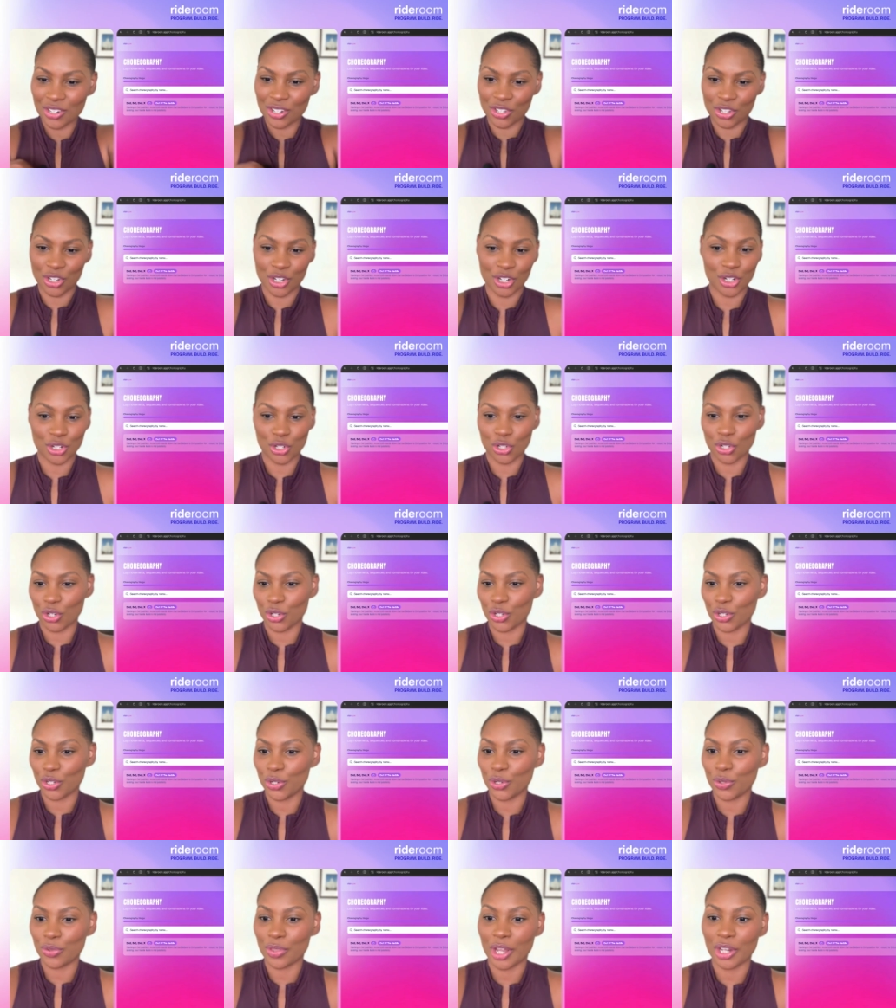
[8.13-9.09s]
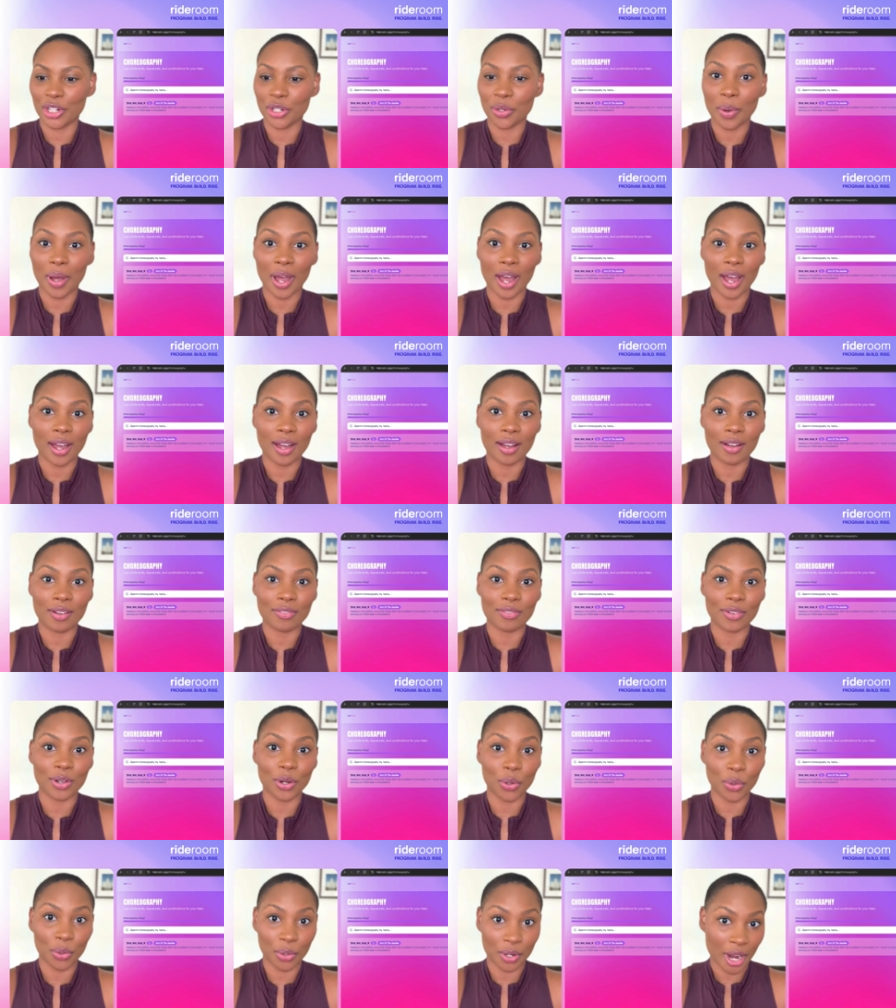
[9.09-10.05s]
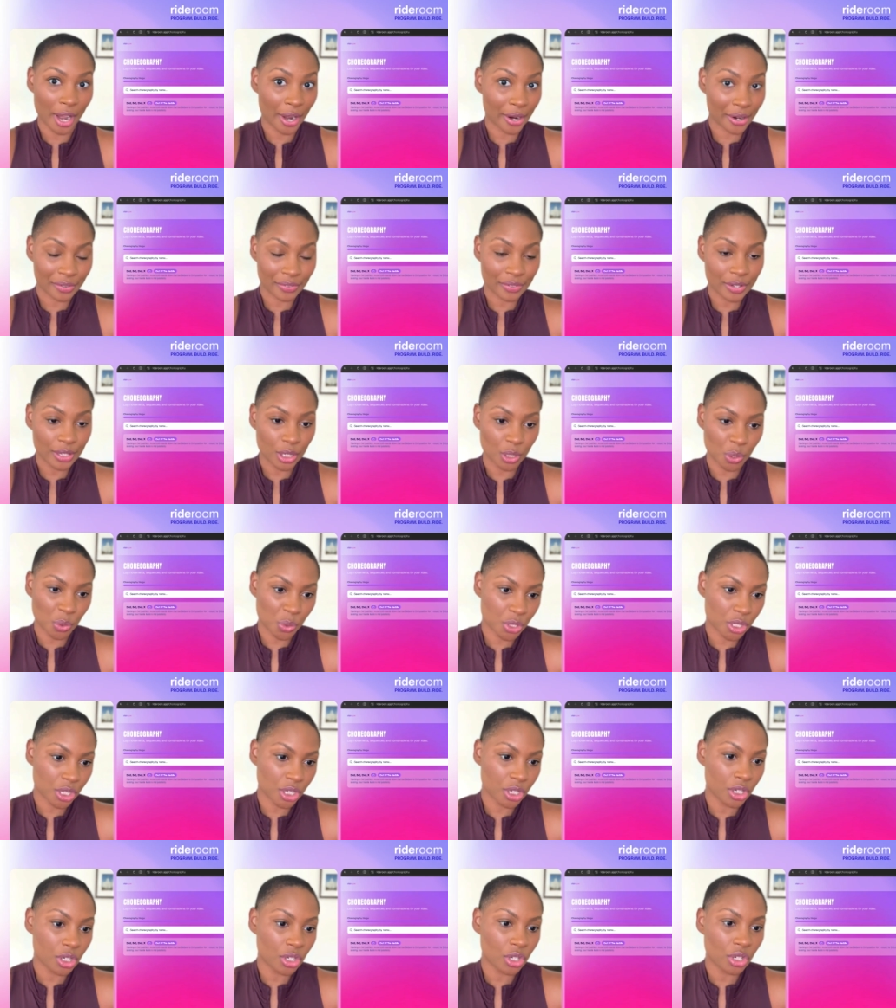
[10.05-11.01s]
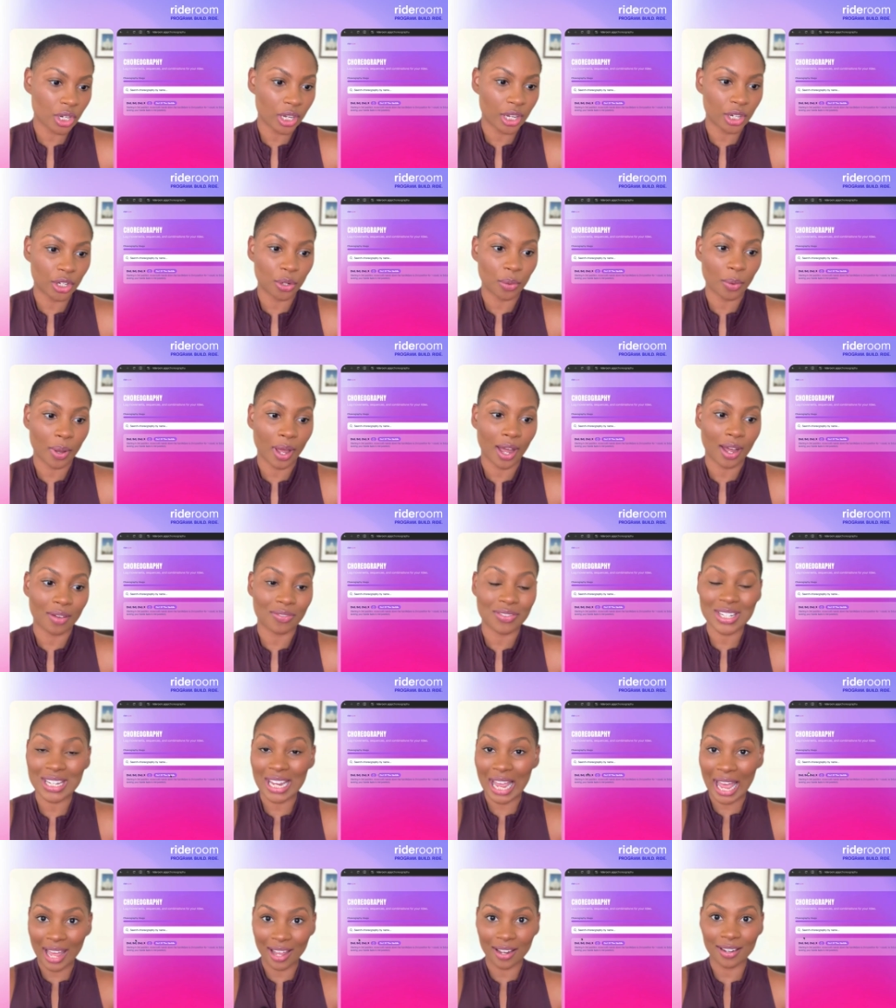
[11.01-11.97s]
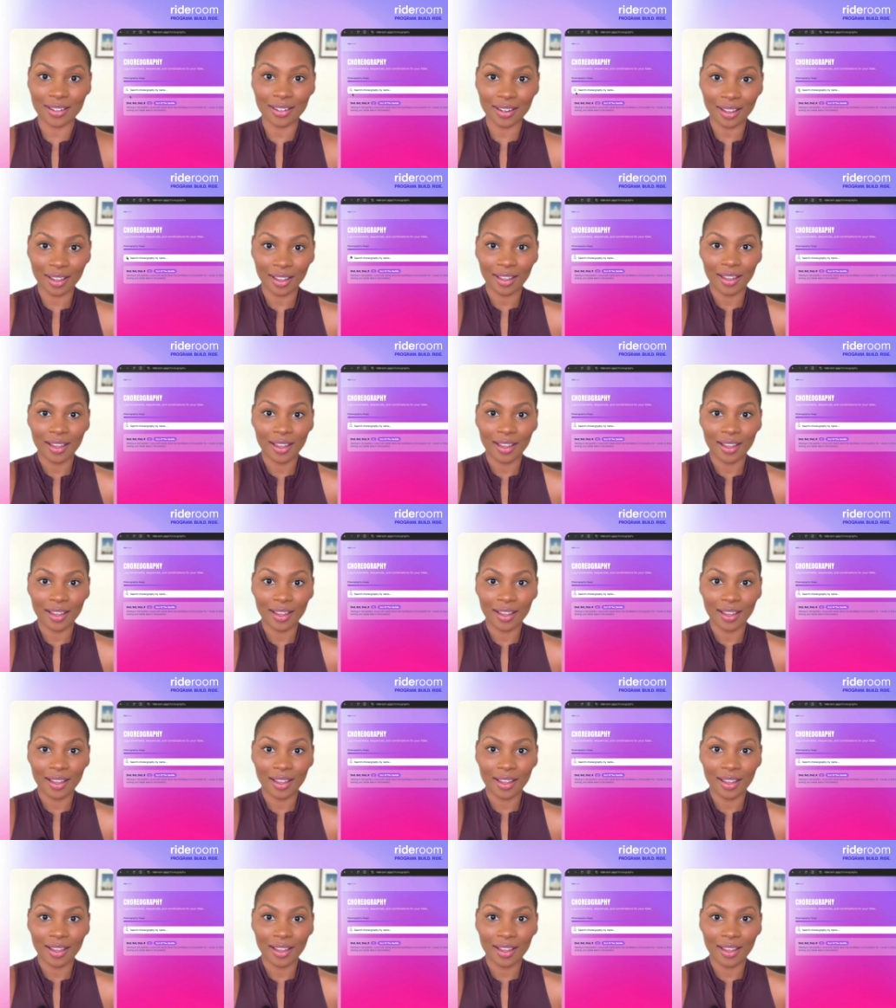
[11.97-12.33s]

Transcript: it's going to show you that you have choreography usage and you have 10